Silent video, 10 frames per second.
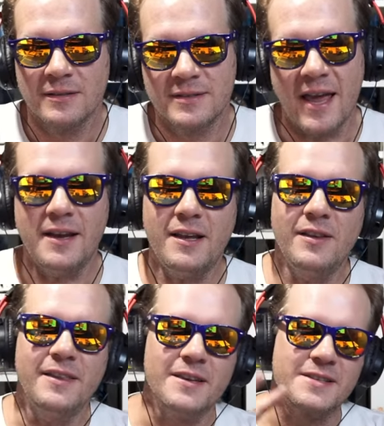
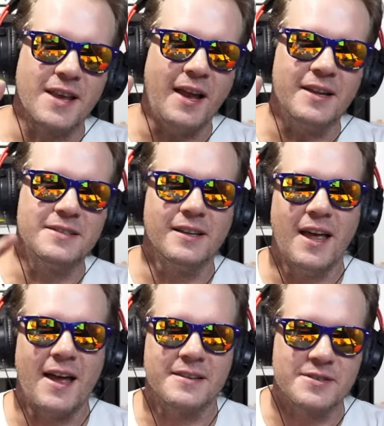Technically, the second to
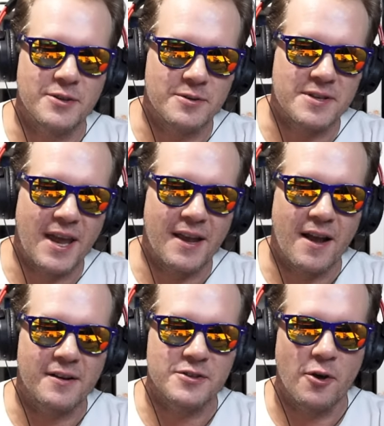last Tuesday in
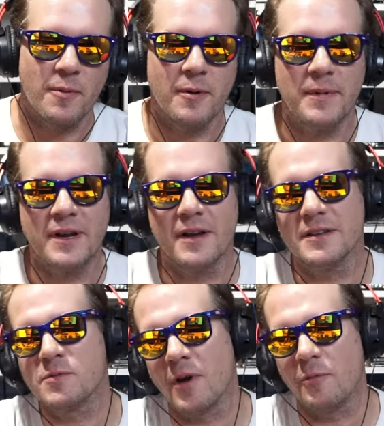October,
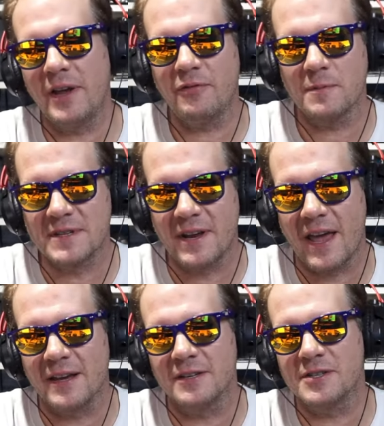because one week from
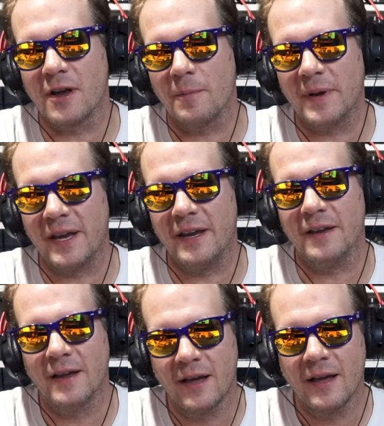today shall
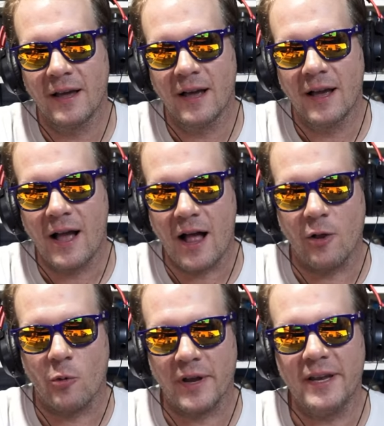be
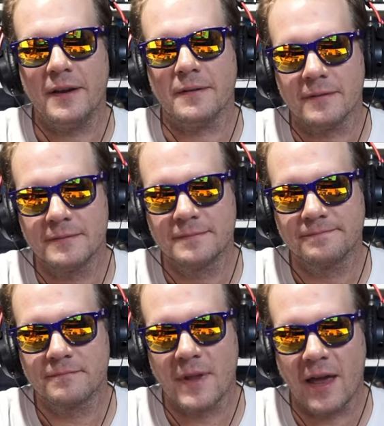Halloween.
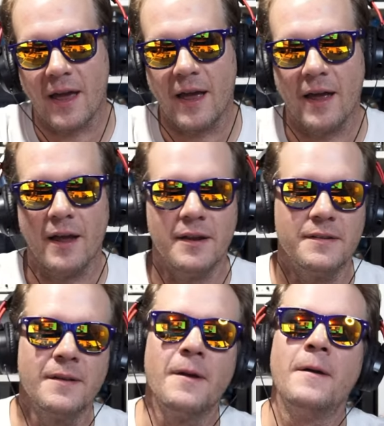
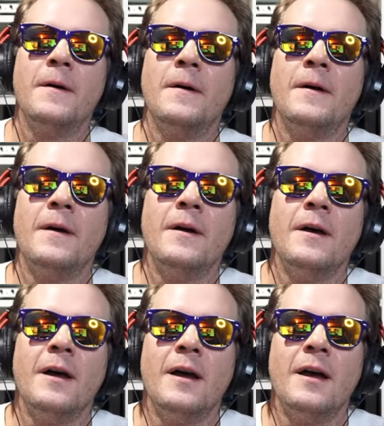And
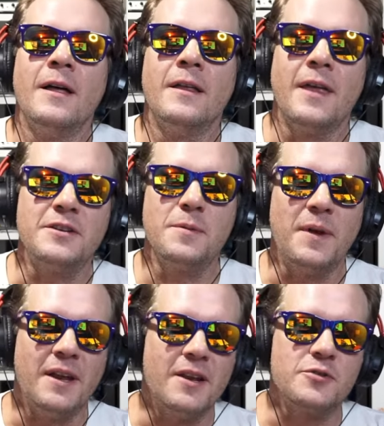that should
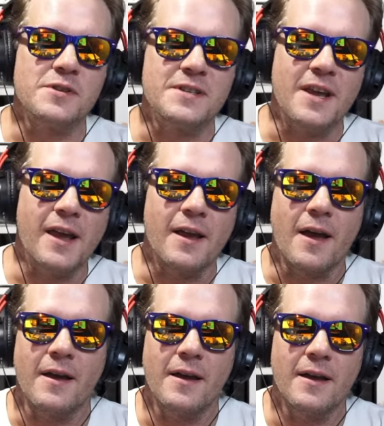be an interesting
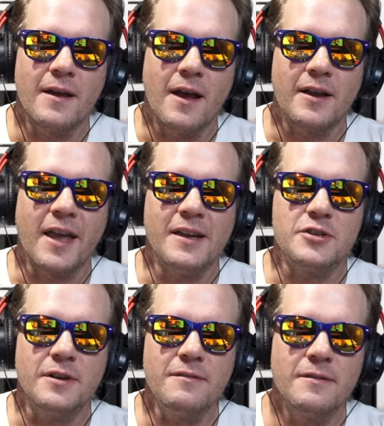
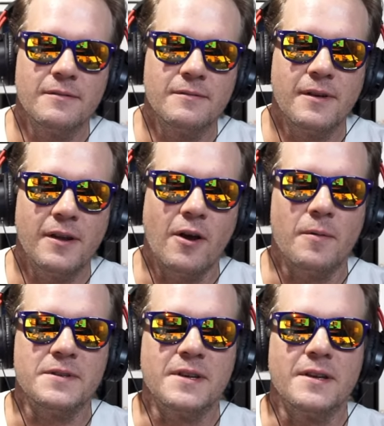occasion. It
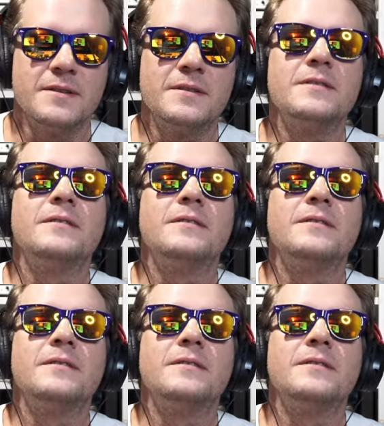always is.